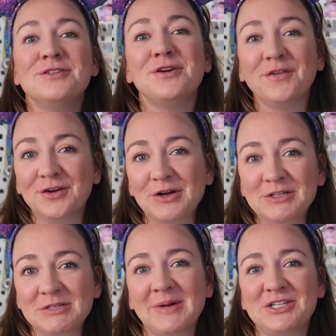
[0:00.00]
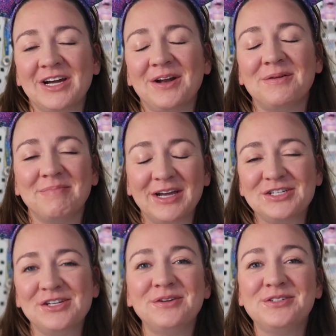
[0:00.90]
So if you're new to my channel, make
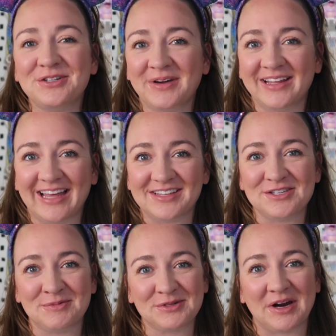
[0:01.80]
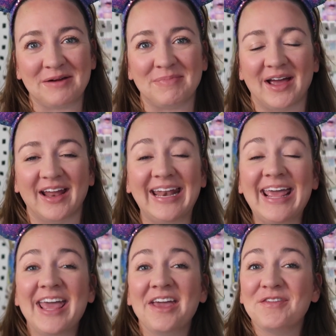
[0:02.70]
sure you do hit that subscribe button.
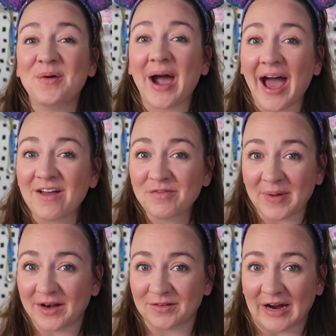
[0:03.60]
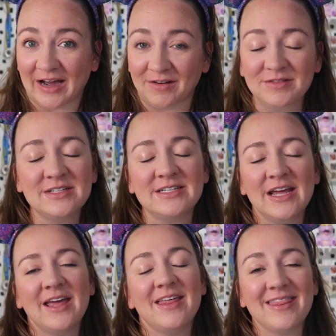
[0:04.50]
If you have been around,
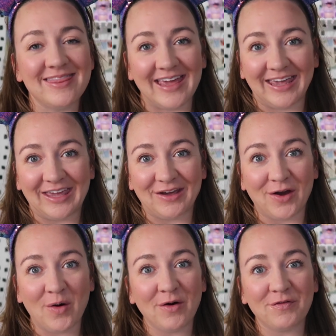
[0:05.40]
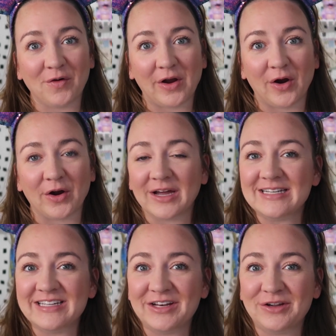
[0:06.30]
thank you for your
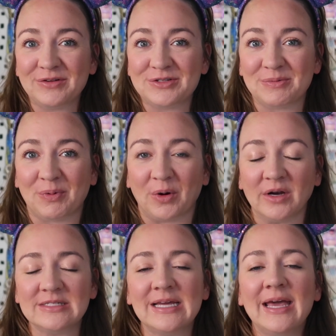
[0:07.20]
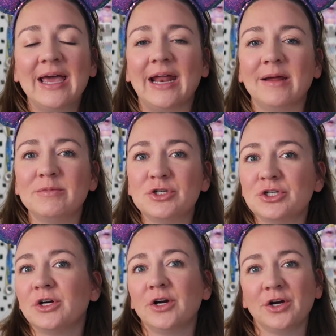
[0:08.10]
continued support, and I'm
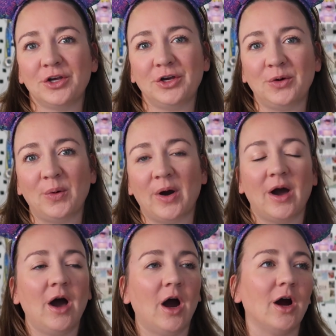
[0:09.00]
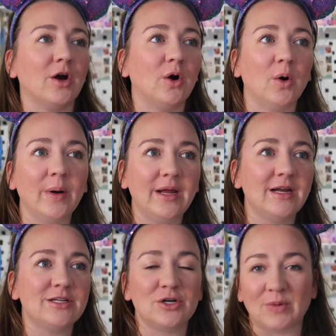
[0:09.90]
sure you are
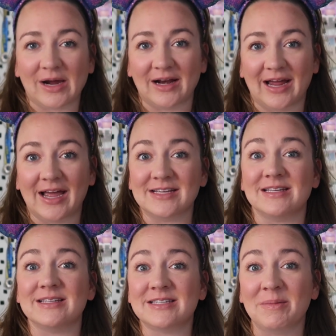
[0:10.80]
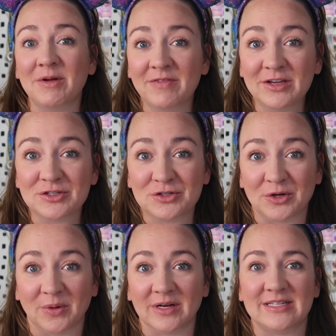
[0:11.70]
going to recognize some of these
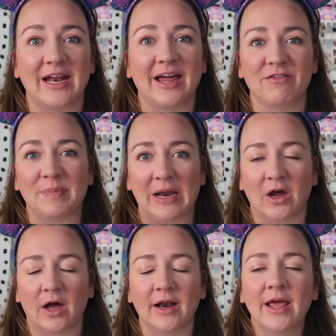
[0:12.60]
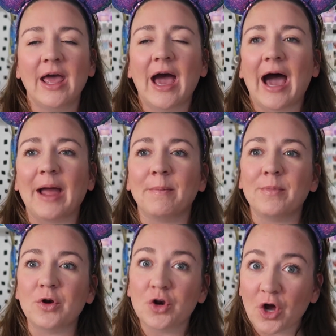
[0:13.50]
tours that I have been on. I
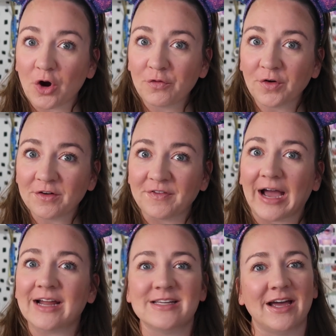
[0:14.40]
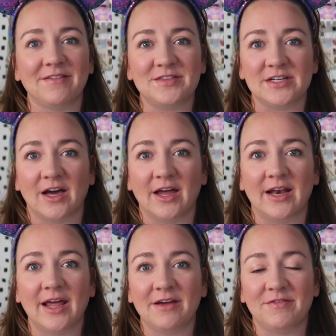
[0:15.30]
know for a fact I've
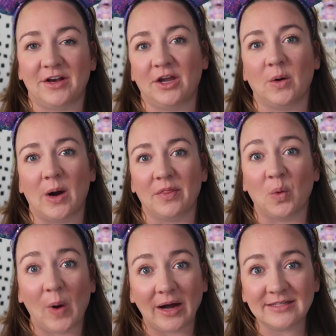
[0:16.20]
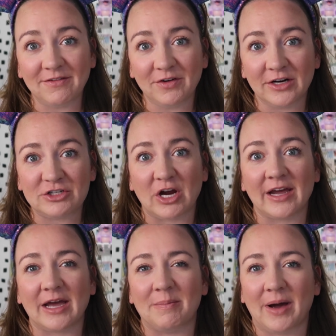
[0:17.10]
done a video on the Wild Africa
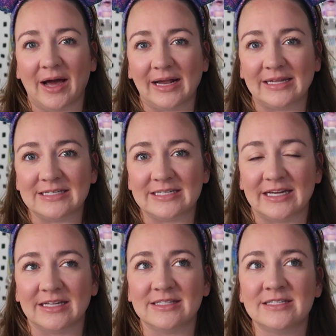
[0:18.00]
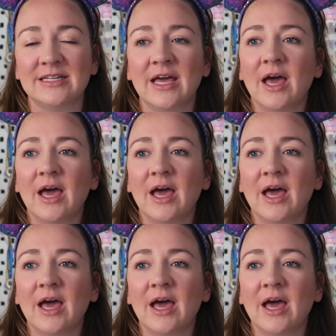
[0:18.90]
Trek and behind the scenes,